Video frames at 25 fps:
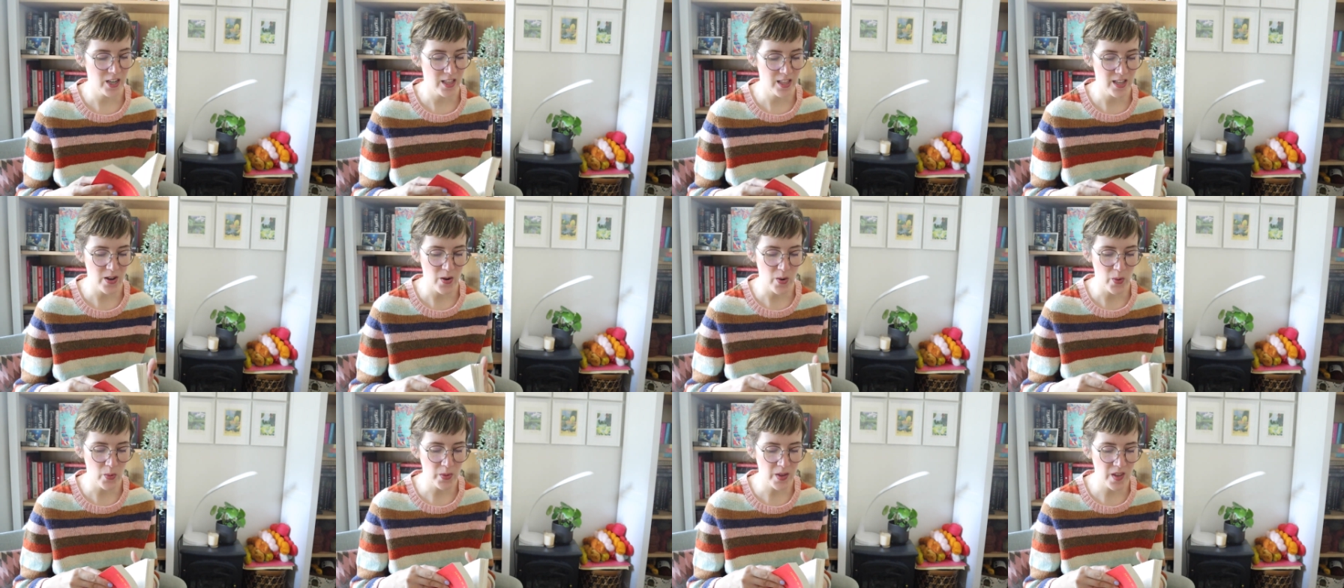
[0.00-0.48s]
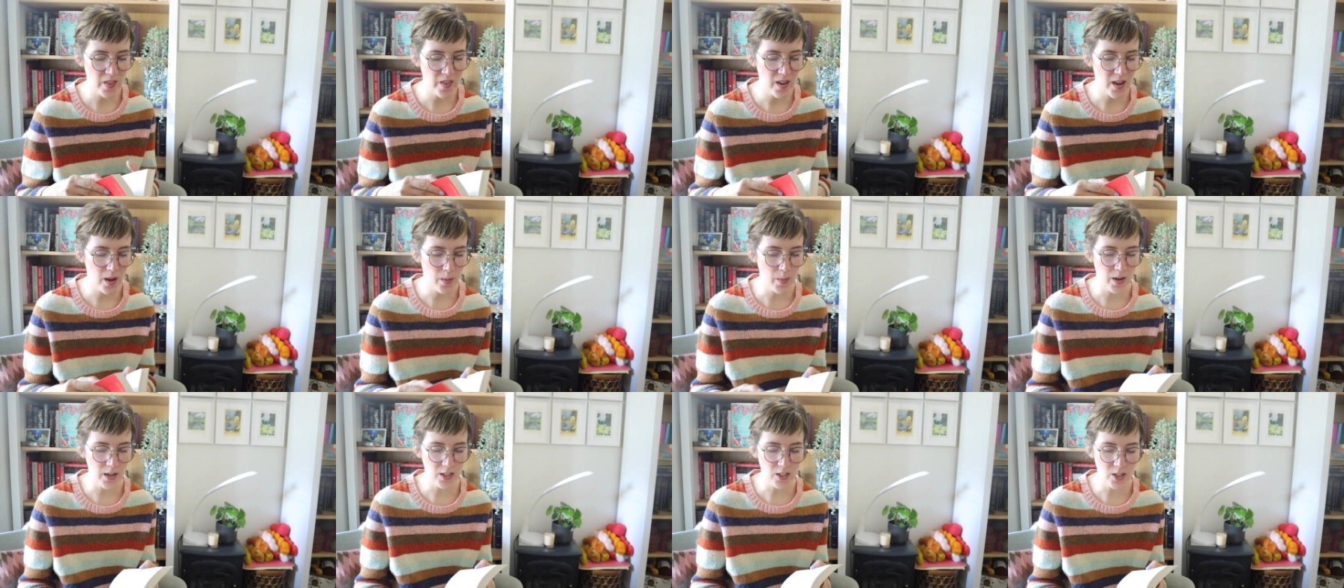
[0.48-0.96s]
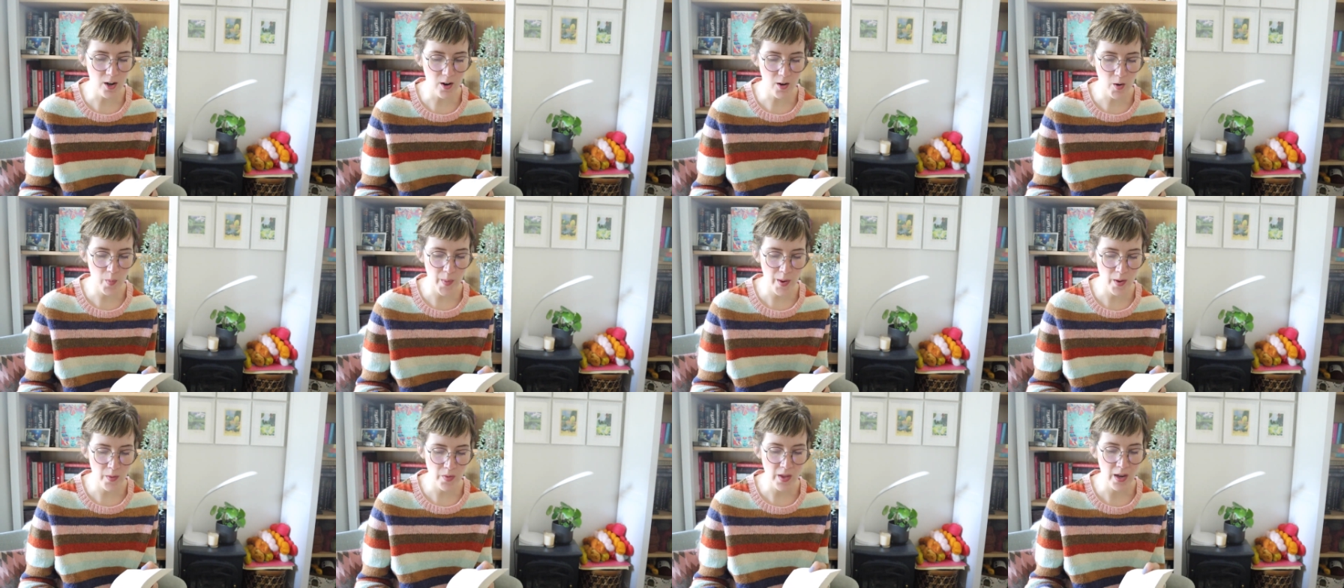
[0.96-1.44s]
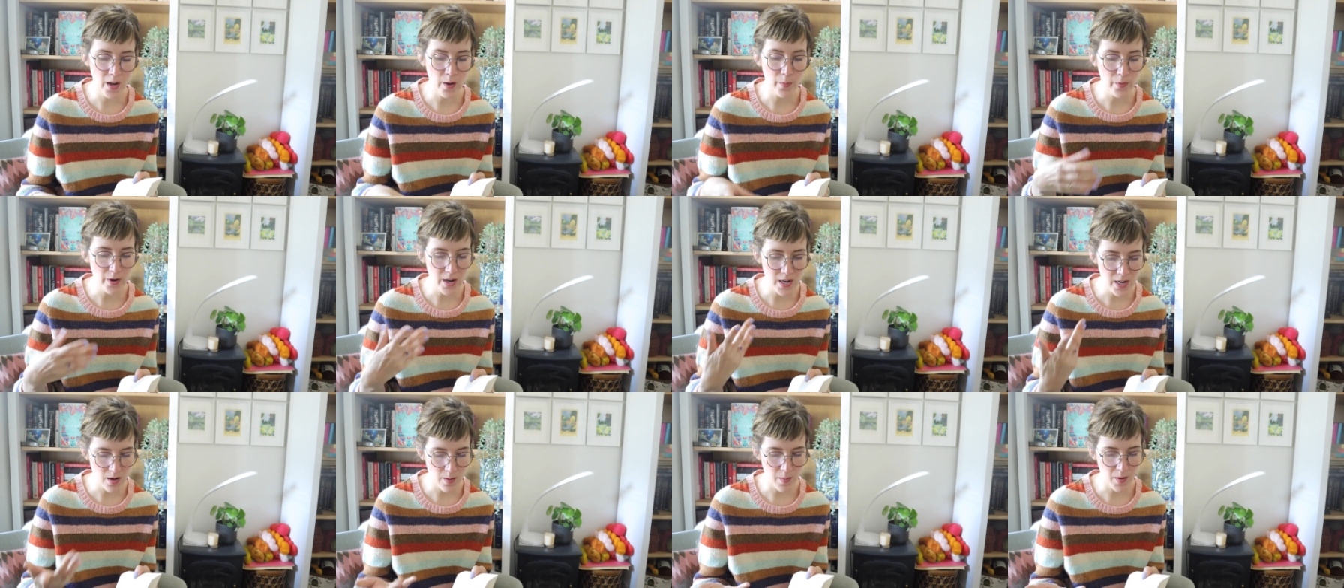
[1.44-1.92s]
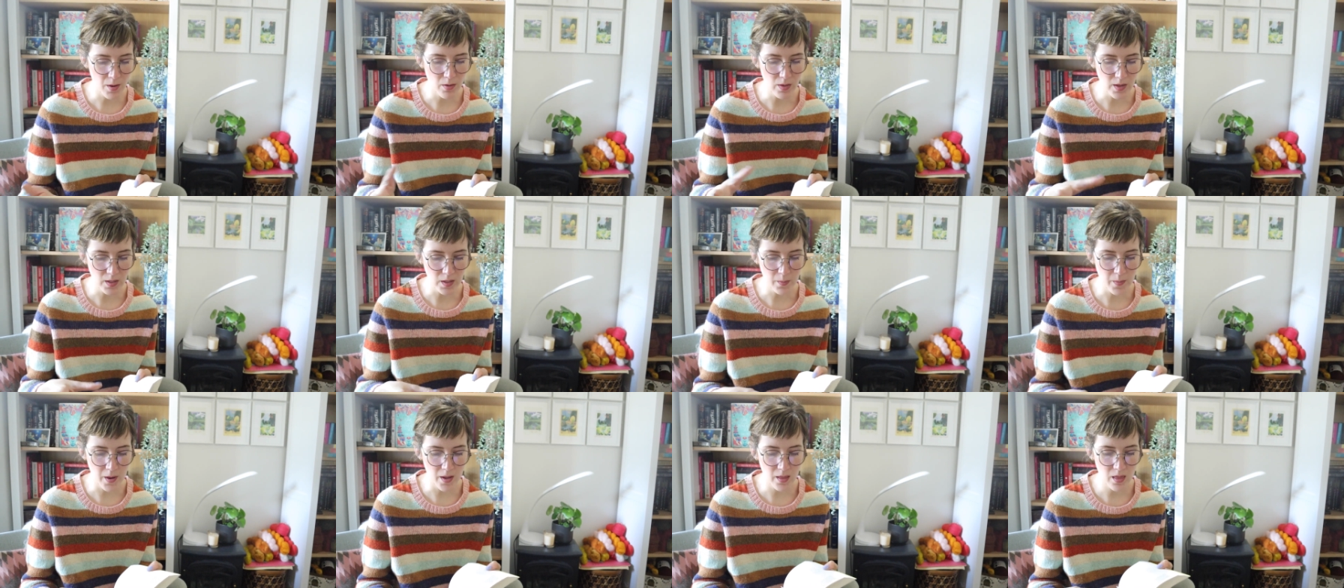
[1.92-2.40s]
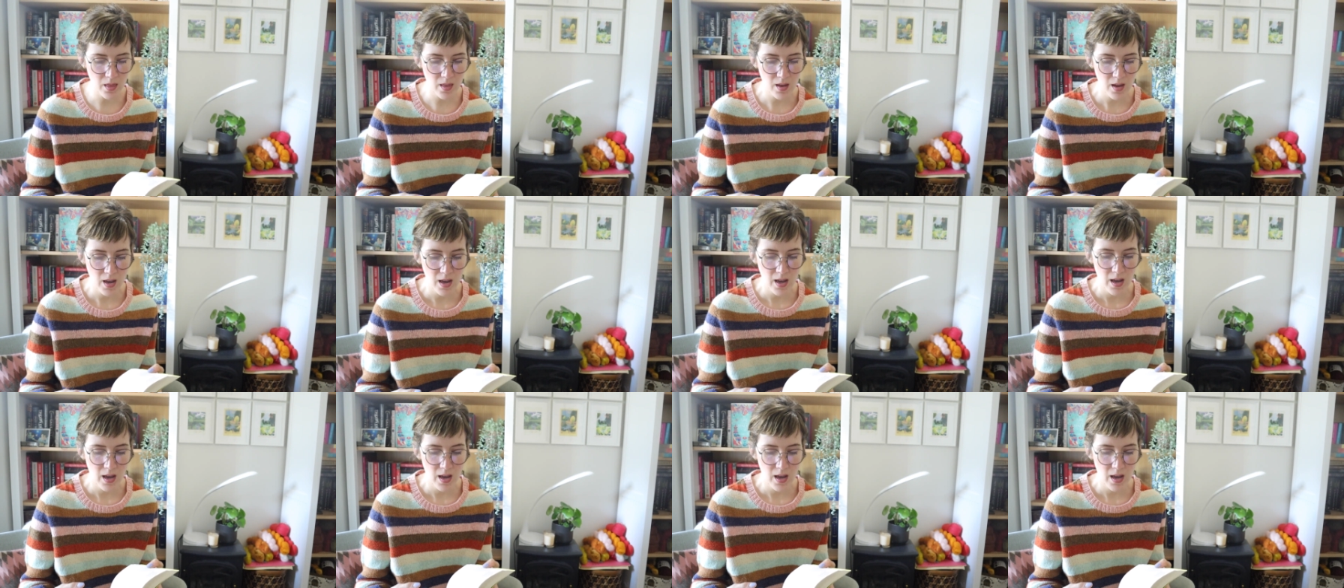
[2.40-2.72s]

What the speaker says: and the only thing I'm going to talk about that I'm reading about this month,